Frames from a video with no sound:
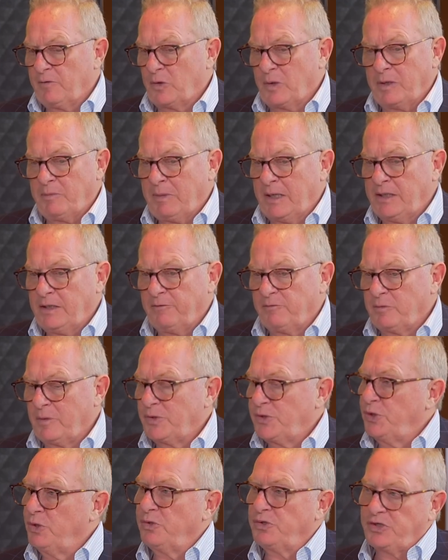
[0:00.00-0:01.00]
a great mandate from our
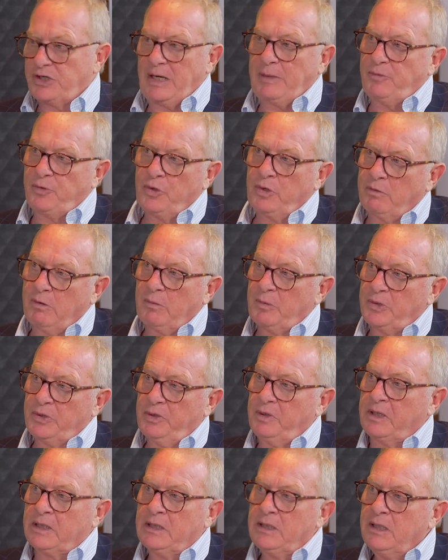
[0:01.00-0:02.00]
shareholders to keep doing what we're
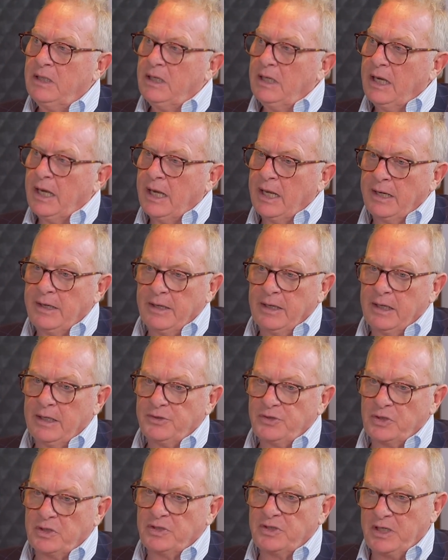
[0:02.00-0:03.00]
doing. And
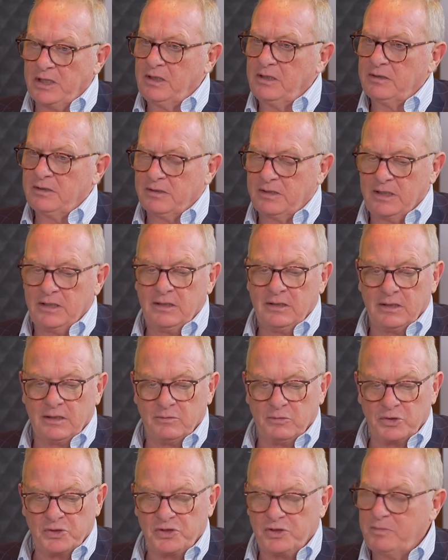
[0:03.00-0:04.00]
as you can tell,
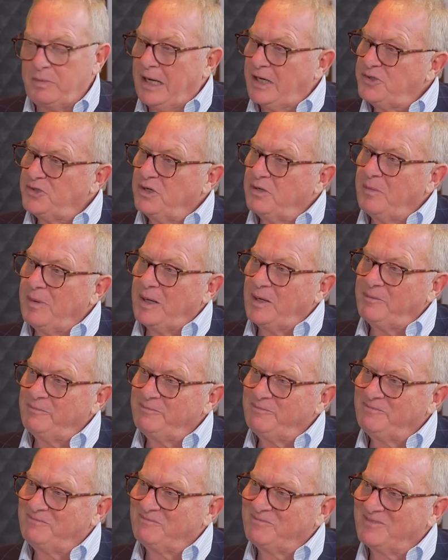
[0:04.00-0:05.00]
we're still passionate about it.